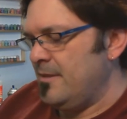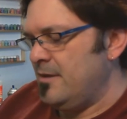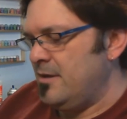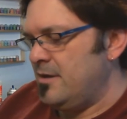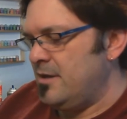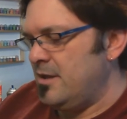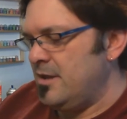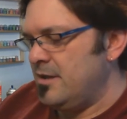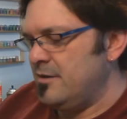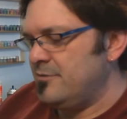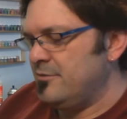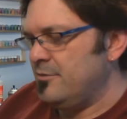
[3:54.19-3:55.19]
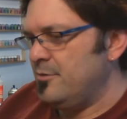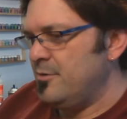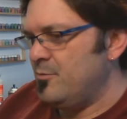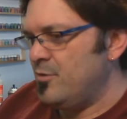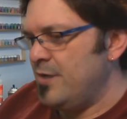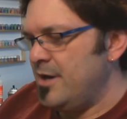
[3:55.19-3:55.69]
and I like it. It's a little bit
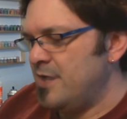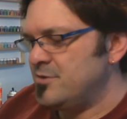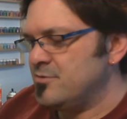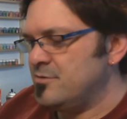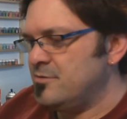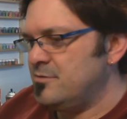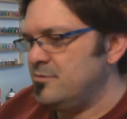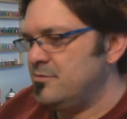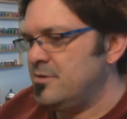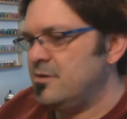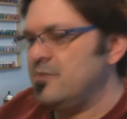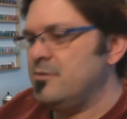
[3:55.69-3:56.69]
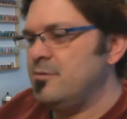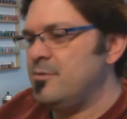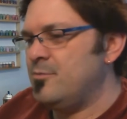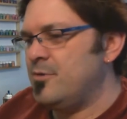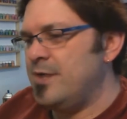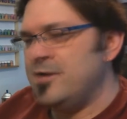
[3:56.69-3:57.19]
more natural. They're a little
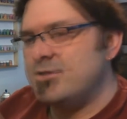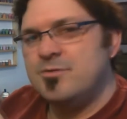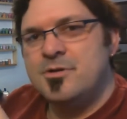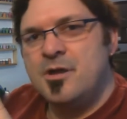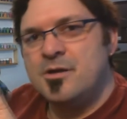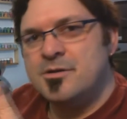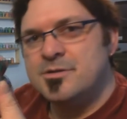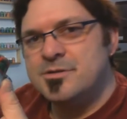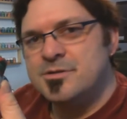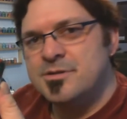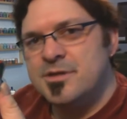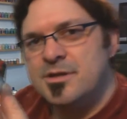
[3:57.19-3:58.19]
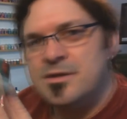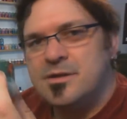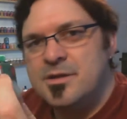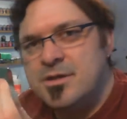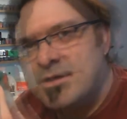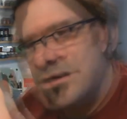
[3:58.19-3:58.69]
bit more natural colors than
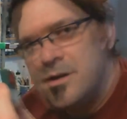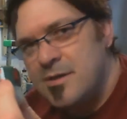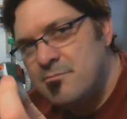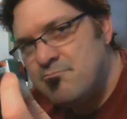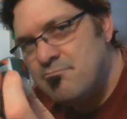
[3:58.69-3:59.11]
the